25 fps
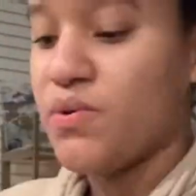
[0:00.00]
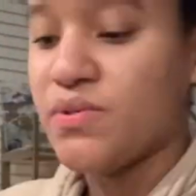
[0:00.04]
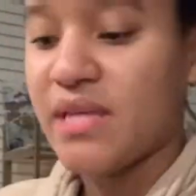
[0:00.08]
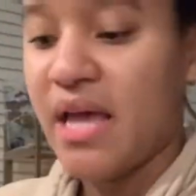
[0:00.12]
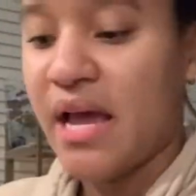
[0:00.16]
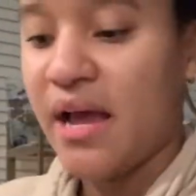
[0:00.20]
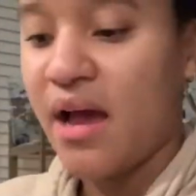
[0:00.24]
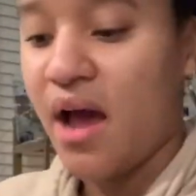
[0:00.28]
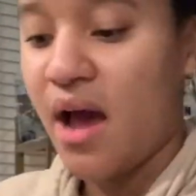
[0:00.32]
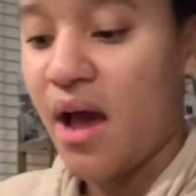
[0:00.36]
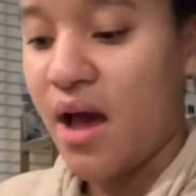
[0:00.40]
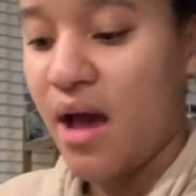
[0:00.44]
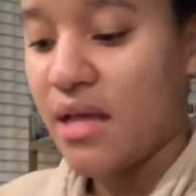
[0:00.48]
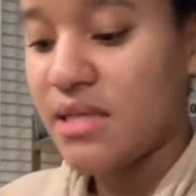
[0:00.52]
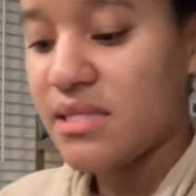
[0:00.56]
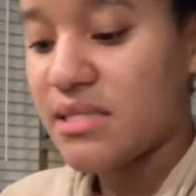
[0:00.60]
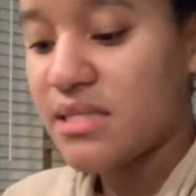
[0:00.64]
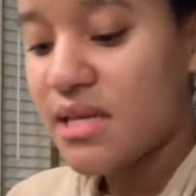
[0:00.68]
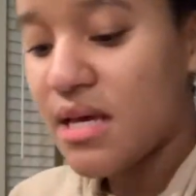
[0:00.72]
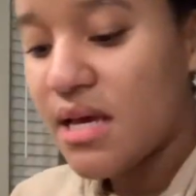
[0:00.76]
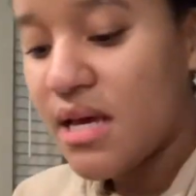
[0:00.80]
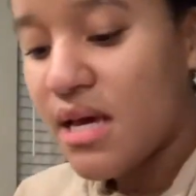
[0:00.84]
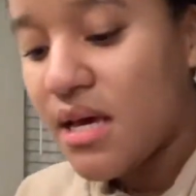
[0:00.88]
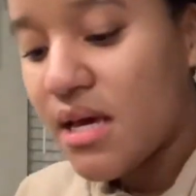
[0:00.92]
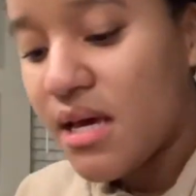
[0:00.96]
I got,
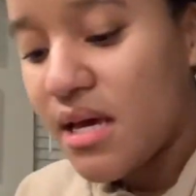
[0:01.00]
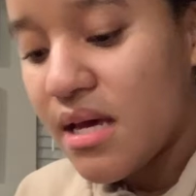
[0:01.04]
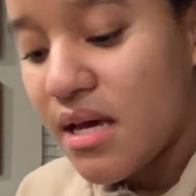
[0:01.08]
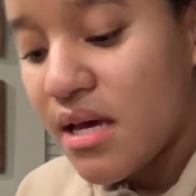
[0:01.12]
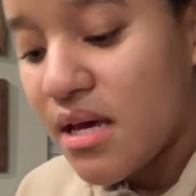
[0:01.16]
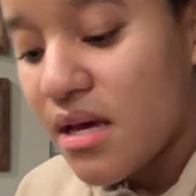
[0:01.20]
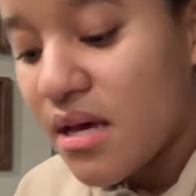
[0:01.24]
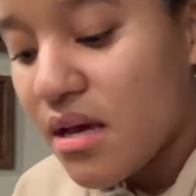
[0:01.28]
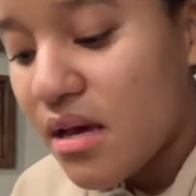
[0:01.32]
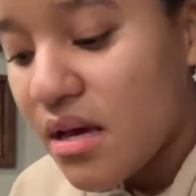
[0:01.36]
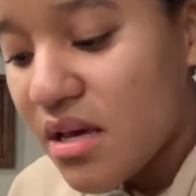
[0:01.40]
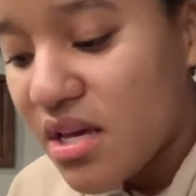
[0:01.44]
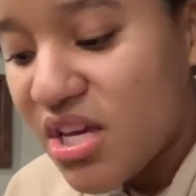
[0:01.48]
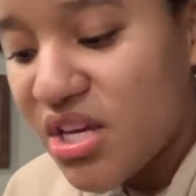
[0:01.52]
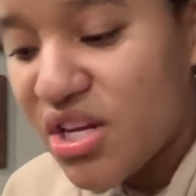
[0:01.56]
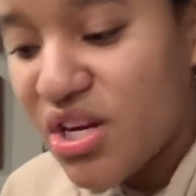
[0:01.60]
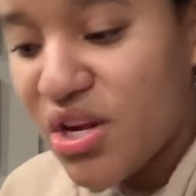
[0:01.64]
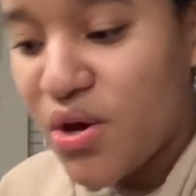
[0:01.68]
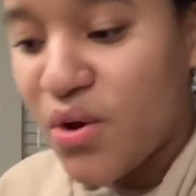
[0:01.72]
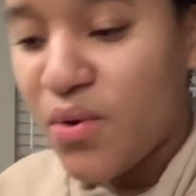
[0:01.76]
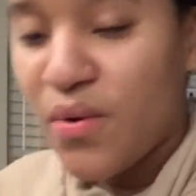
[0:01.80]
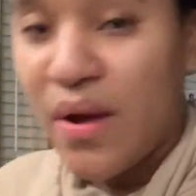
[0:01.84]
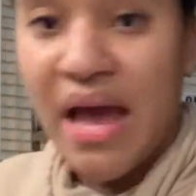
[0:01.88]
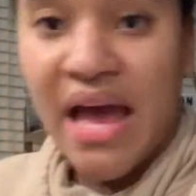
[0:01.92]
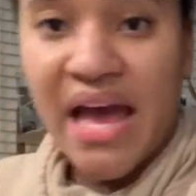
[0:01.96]
you
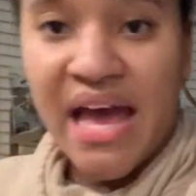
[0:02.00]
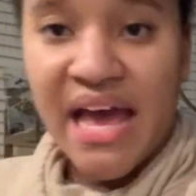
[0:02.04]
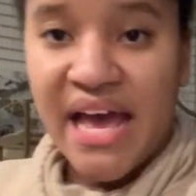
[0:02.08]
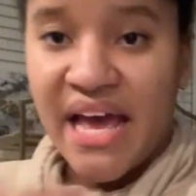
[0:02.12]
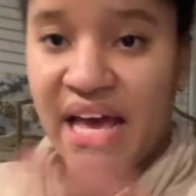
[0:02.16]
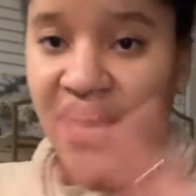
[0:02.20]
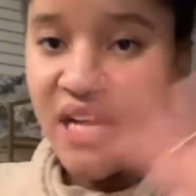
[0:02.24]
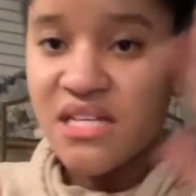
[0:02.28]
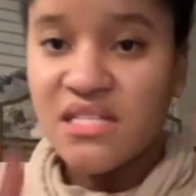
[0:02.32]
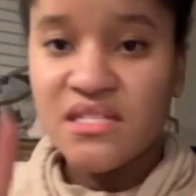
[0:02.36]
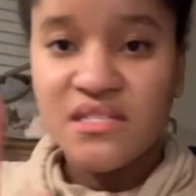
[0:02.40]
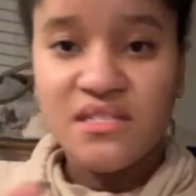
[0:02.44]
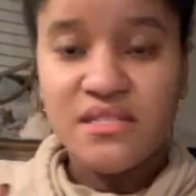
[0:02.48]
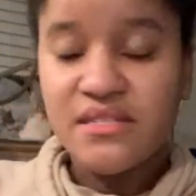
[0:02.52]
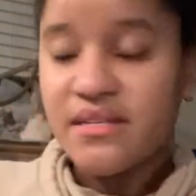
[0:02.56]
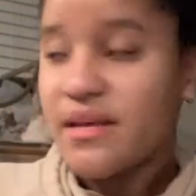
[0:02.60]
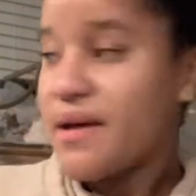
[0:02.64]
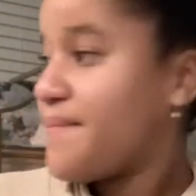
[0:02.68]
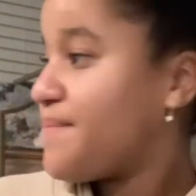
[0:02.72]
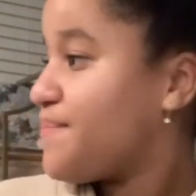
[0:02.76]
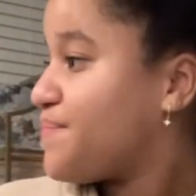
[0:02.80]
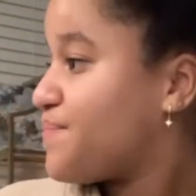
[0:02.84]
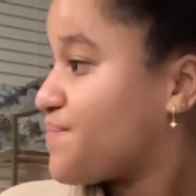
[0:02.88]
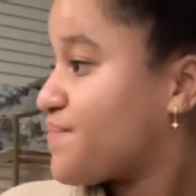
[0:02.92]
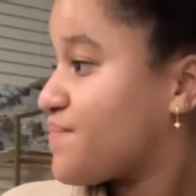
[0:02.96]
know, eggs,
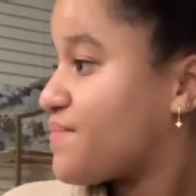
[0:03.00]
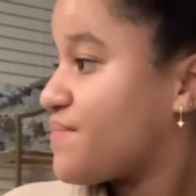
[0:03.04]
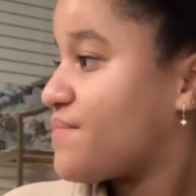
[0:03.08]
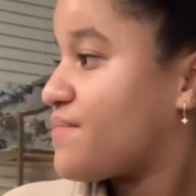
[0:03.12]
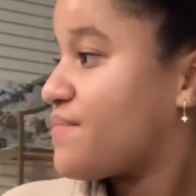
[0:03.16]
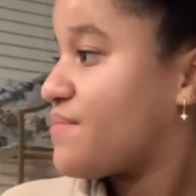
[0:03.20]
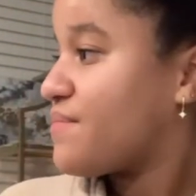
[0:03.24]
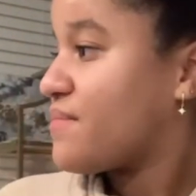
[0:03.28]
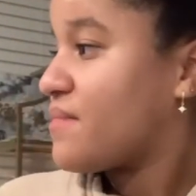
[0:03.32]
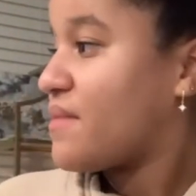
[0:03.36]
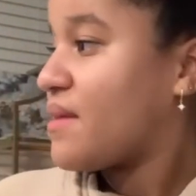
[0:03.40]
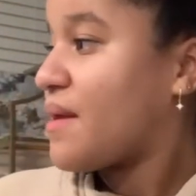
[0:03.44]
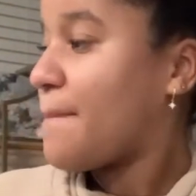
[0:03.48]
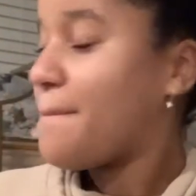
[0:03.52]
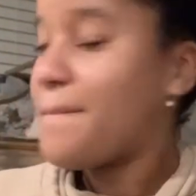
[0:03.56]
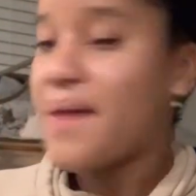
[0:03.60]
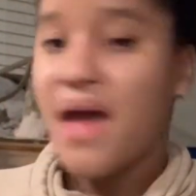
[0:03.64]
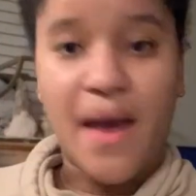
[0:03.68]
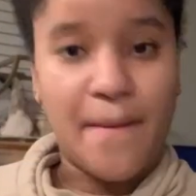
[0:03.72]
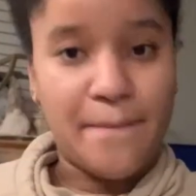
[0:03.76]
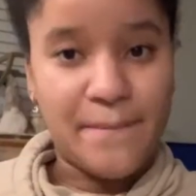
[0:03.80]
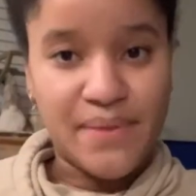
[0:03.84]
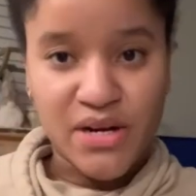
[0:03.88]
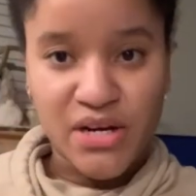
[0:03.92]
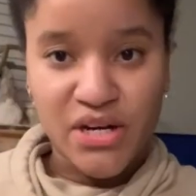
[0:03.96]

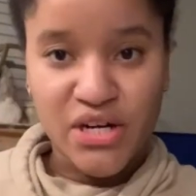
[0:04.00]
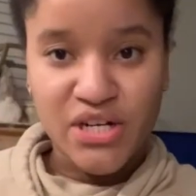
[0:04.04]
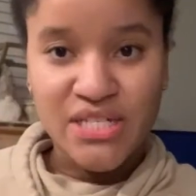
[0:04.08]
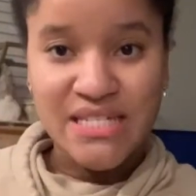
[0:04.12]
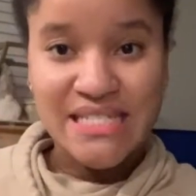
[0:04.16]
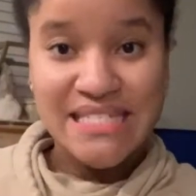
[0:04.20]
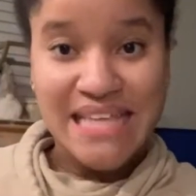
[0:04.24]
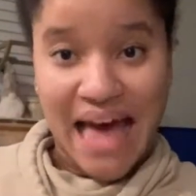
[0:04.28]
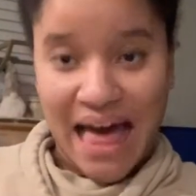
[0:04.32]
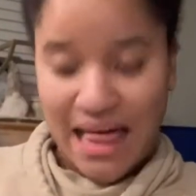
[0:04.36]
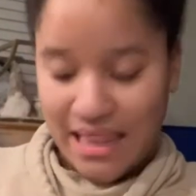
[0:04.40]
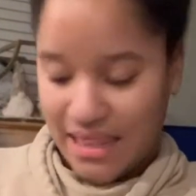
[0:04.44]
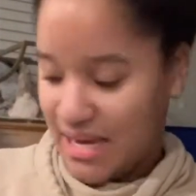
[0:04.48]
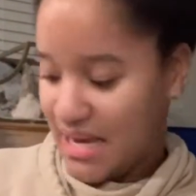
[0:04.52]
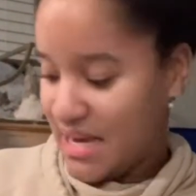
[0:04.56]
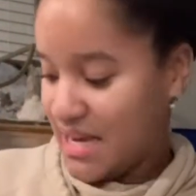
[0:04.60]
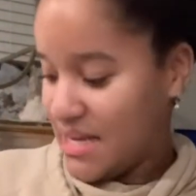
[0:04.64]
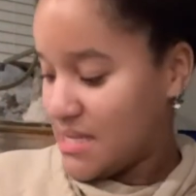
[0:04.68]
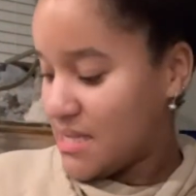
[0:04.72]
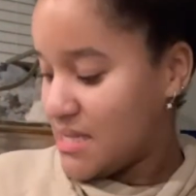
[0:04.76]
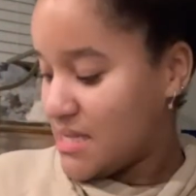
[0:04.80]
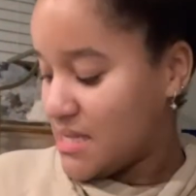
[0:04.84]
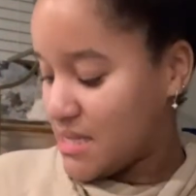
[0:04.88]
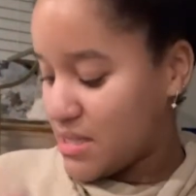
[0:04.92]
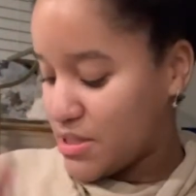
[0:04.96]
peppers, salads.
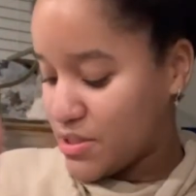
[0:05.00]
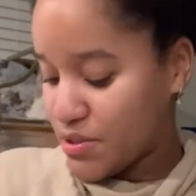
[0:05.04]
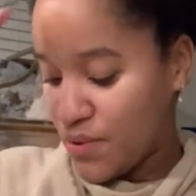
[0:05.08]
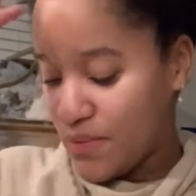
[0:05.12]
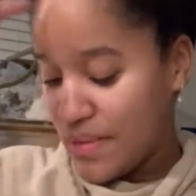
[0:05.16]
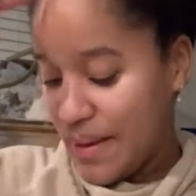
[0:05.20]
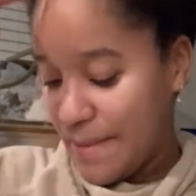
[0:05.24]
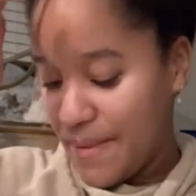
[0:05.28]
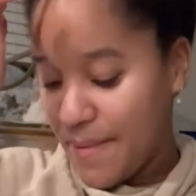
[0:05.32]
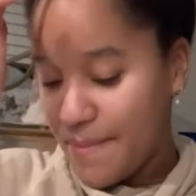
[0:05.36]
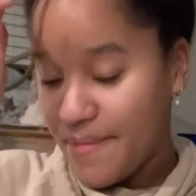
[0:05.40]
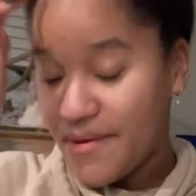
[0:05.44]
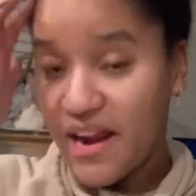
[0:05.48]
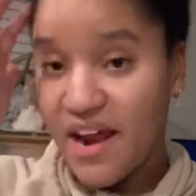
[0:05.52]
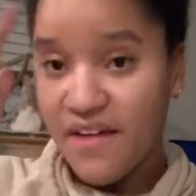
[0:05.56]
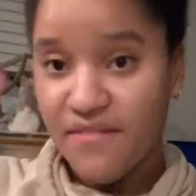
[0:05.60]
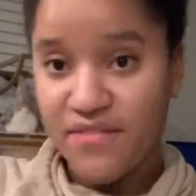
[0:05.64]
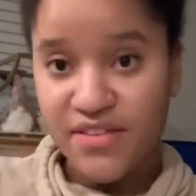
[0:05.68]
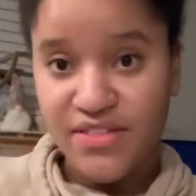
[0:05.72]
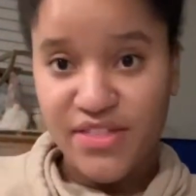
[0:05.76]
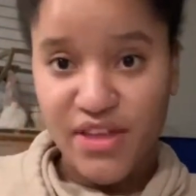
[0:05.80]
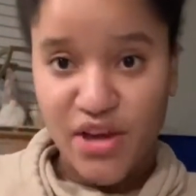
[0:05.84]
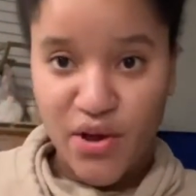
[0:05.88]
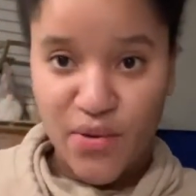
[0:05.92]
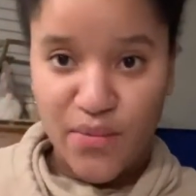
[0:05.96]
So let me put
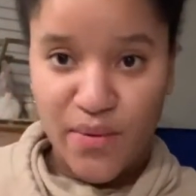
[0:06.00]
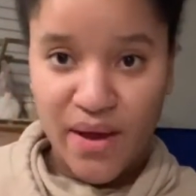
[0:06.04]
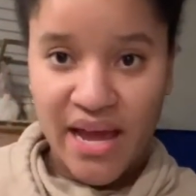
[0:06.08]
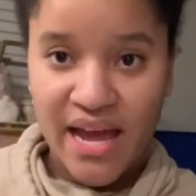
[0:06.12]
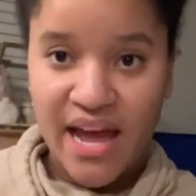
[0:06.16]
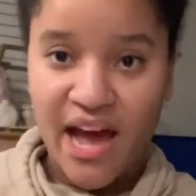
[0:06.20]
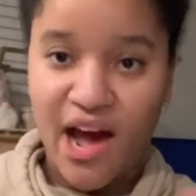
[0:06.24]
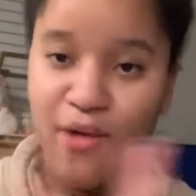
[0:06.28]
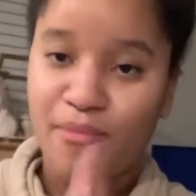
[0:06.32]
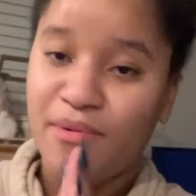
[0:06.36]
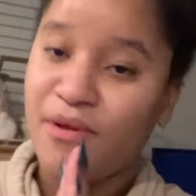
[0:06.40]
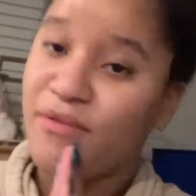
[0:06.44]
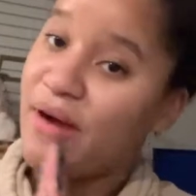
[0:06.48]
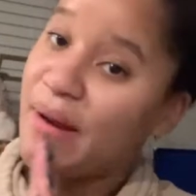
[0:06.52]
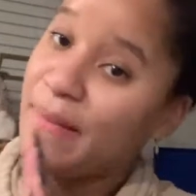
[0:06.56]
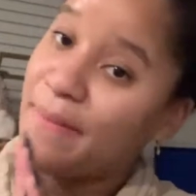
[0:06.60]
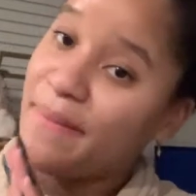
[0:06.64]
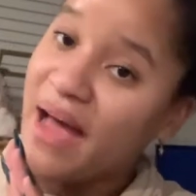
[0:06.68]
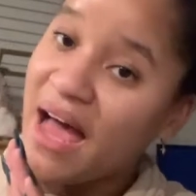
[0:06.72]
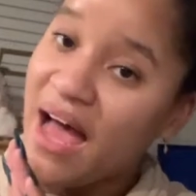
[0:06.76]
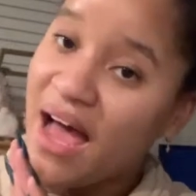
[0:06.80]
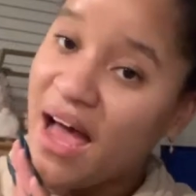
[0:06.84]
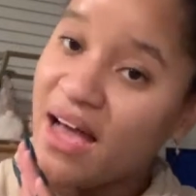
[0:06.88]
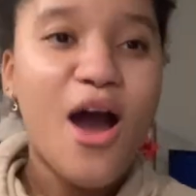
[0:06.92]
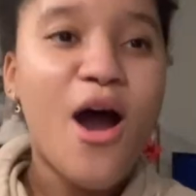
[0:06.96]
everything away. I'll be right
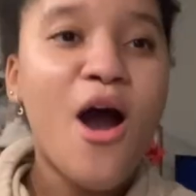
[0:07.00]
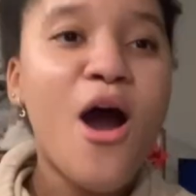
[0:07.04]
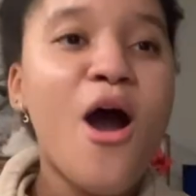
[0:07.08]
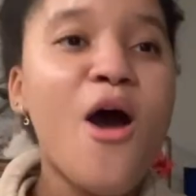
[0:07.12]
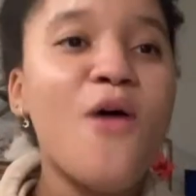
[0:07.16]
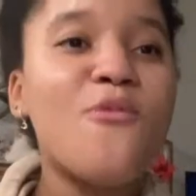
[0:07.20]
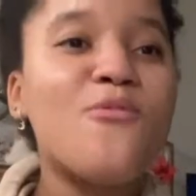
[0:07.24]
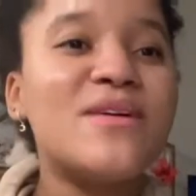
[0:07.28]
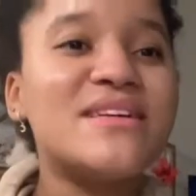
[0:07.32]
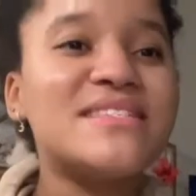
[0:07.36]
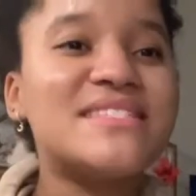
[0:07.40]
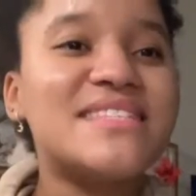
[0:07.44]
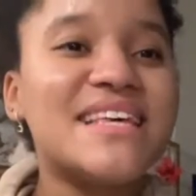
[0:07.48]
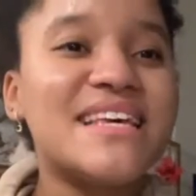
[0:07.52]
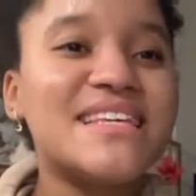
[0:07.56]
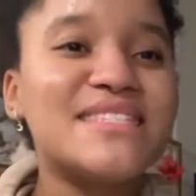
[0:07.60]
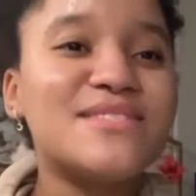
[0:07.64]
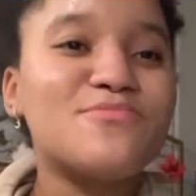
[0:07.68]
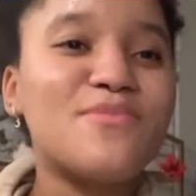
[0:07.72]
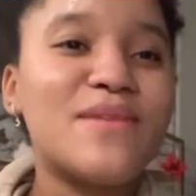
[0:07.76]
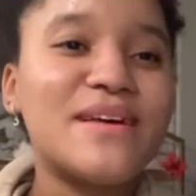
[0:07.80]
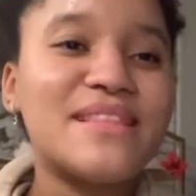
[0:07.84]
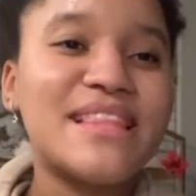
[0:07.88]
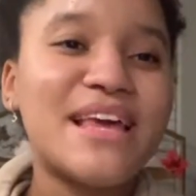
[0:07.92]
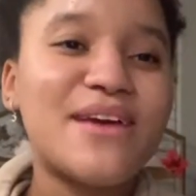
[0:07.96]
back. Oh, was this
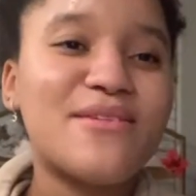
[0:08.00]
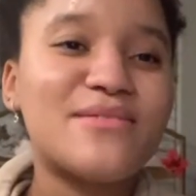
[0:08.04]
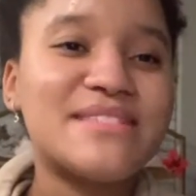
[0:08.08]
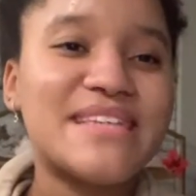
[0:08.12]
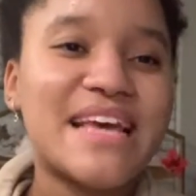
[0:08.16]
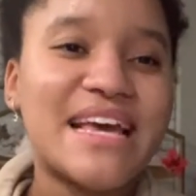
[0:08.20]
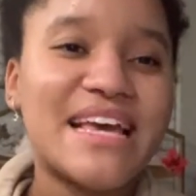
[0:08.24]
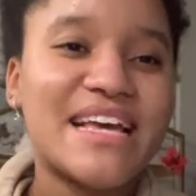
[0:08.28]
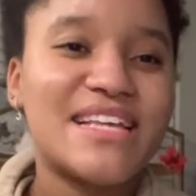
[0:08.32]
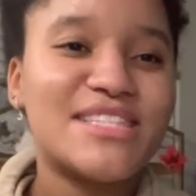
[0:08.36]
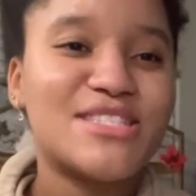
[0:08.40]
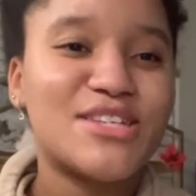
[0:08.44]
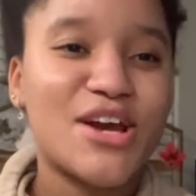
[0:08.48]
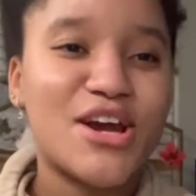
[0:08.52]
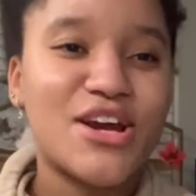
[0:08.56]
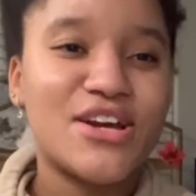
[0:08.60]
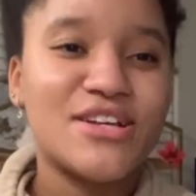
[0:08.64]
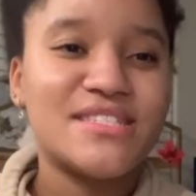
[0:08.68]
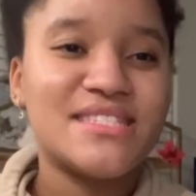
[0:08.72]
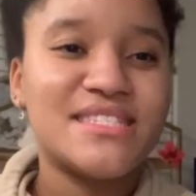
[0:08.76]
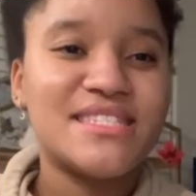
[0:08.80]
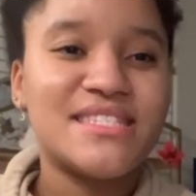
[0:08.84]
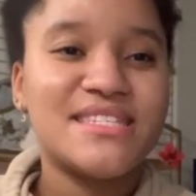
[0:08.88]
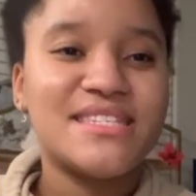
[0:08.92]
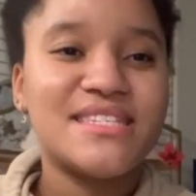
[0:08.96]
when they were taking
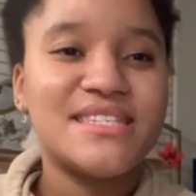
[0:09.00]
turns?